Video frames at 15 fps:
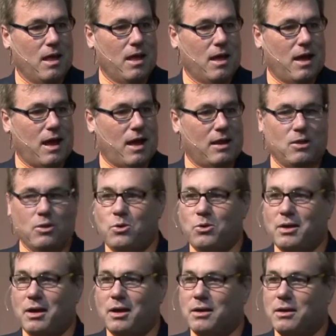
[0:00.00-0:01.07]

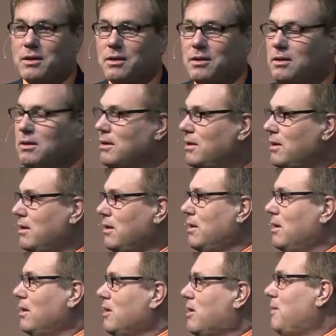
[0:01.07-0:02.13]
Hallelujah.
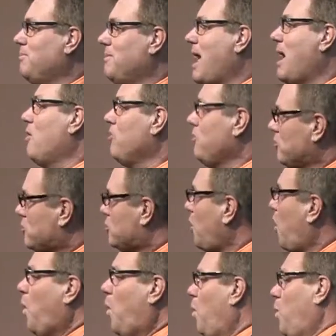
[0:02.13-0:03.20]
Come down on your
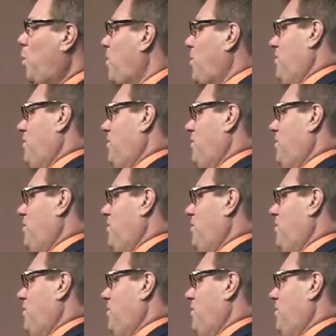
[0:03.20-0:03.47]
soul.